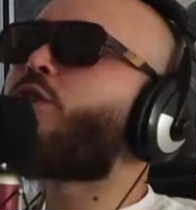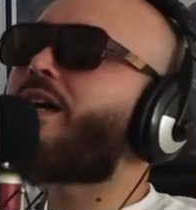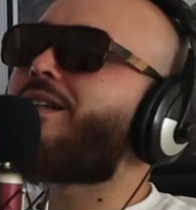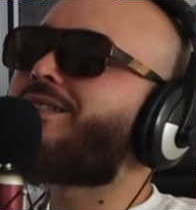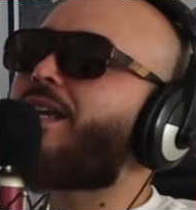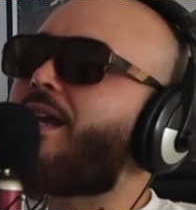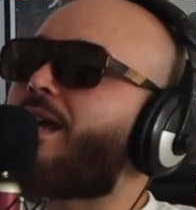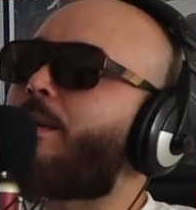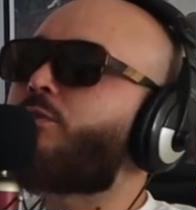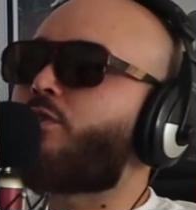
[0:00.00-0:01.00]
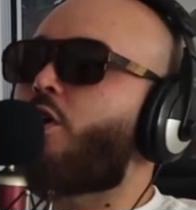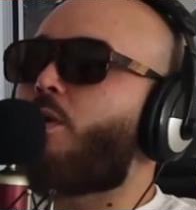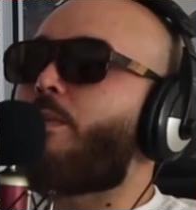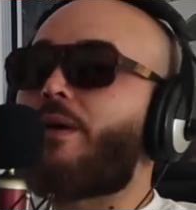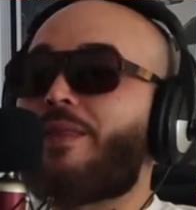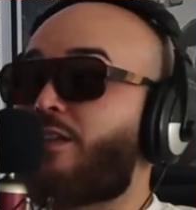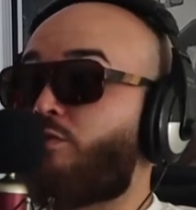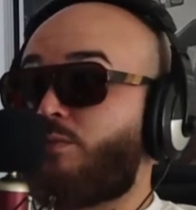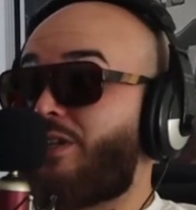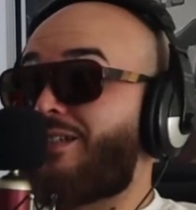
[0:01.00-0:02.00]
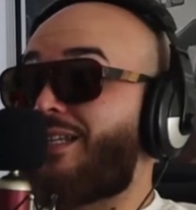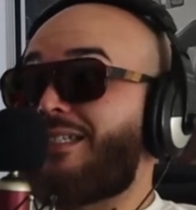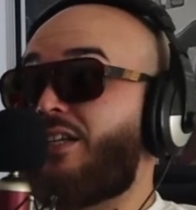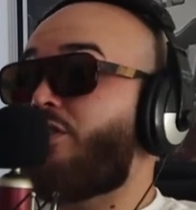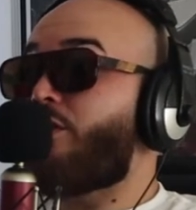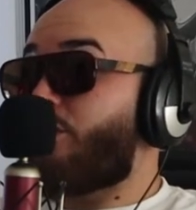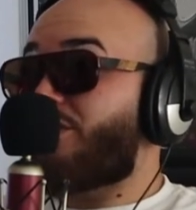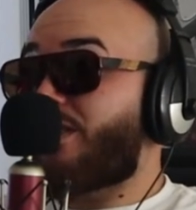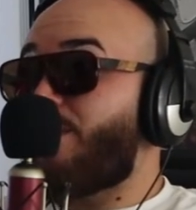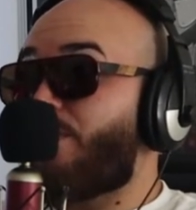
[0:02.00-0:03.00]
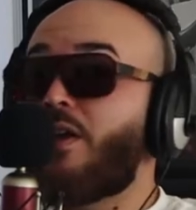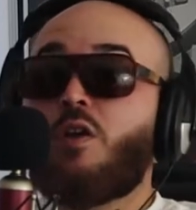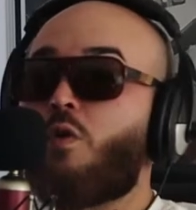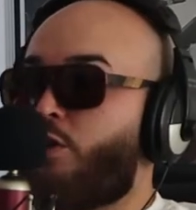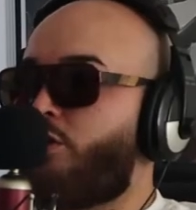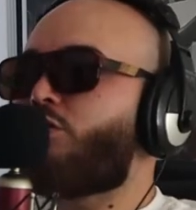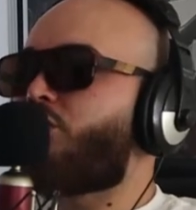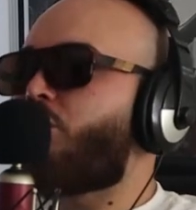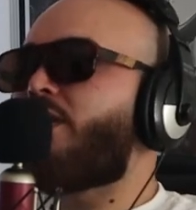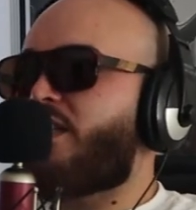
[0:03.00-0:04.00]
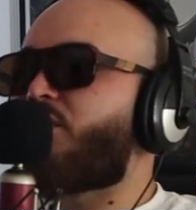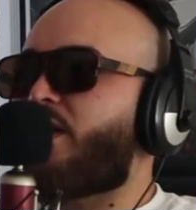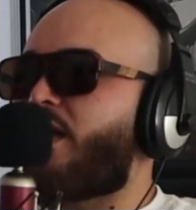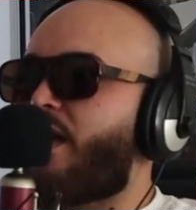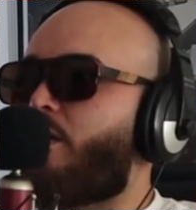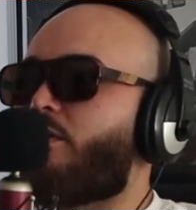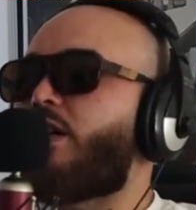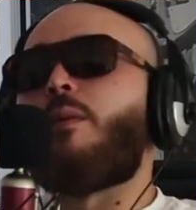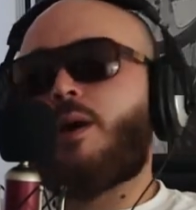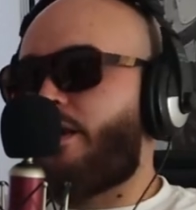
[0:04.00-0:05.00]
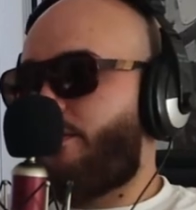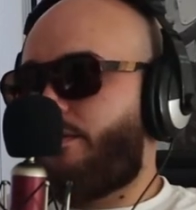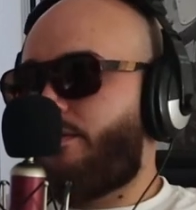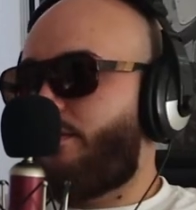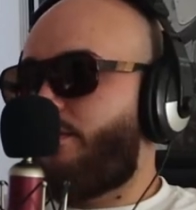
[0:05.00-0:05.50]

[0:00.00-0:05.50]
I'm trying to say. I don't I'm, get it. No, that's what I'm trying to say. It's either you're a simp or you're just doing this for the clout. Come on. You